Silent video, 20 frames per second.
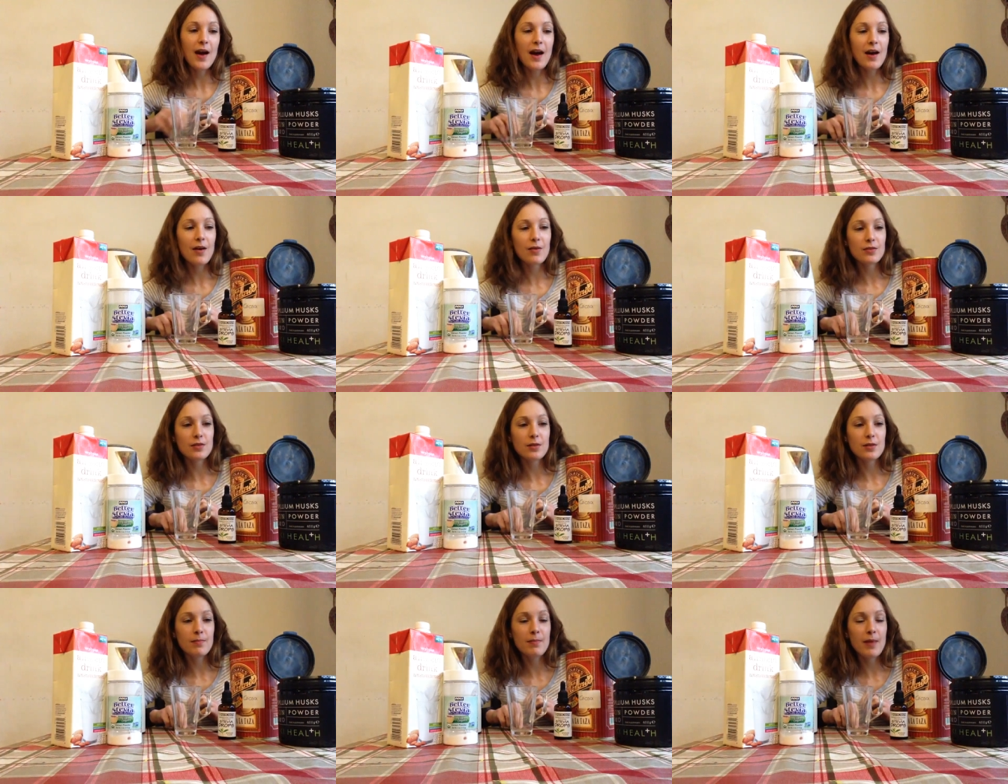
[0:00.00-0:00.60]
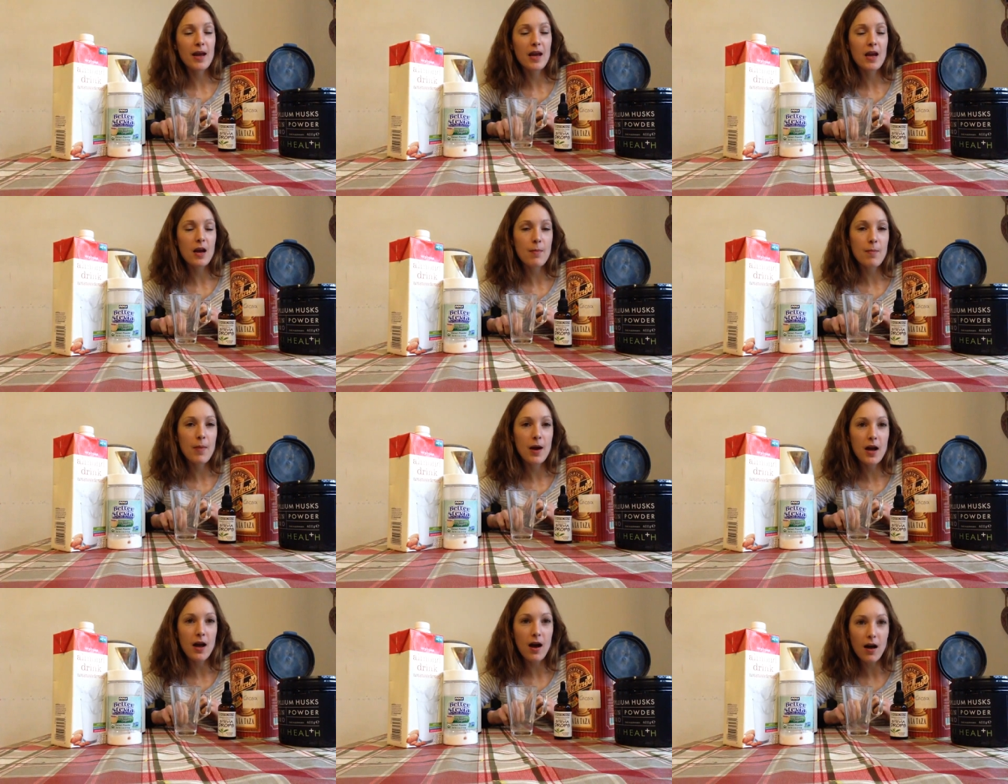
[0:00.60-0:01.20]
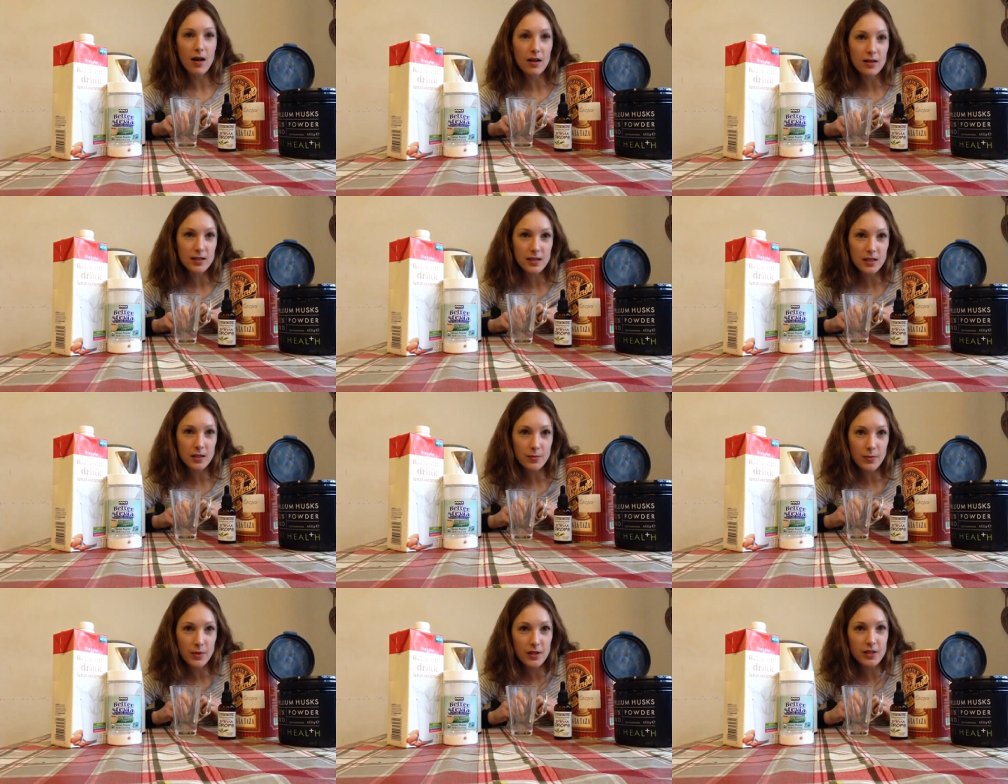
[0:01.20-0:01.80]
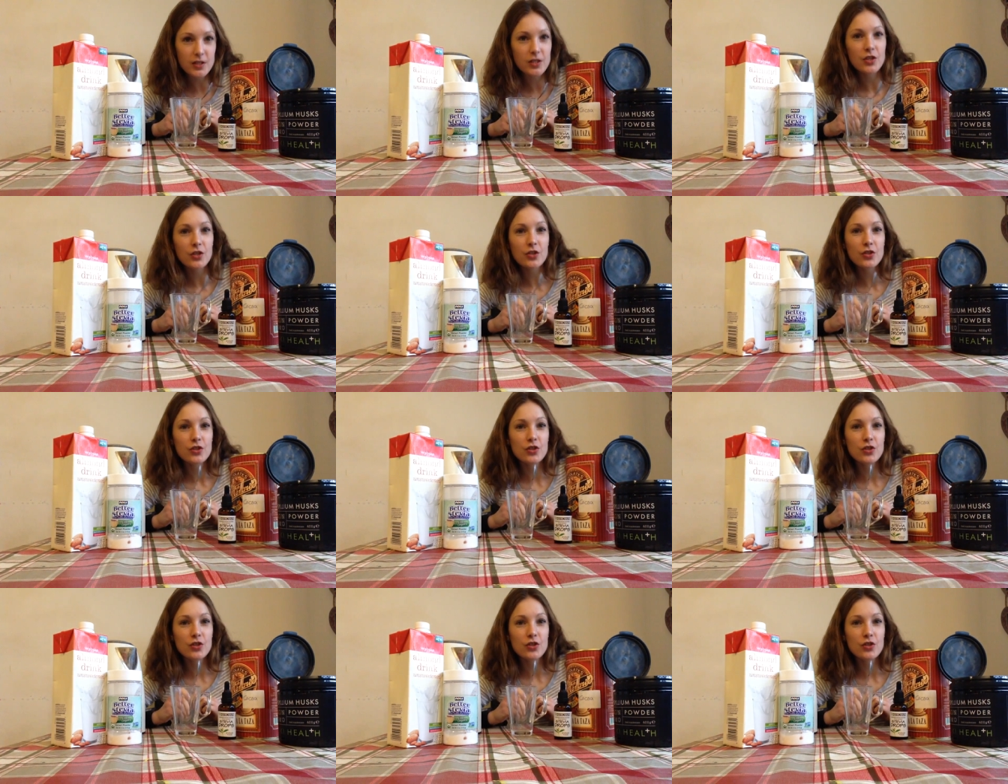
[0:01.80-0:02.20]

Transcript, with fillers: how to make my ultimate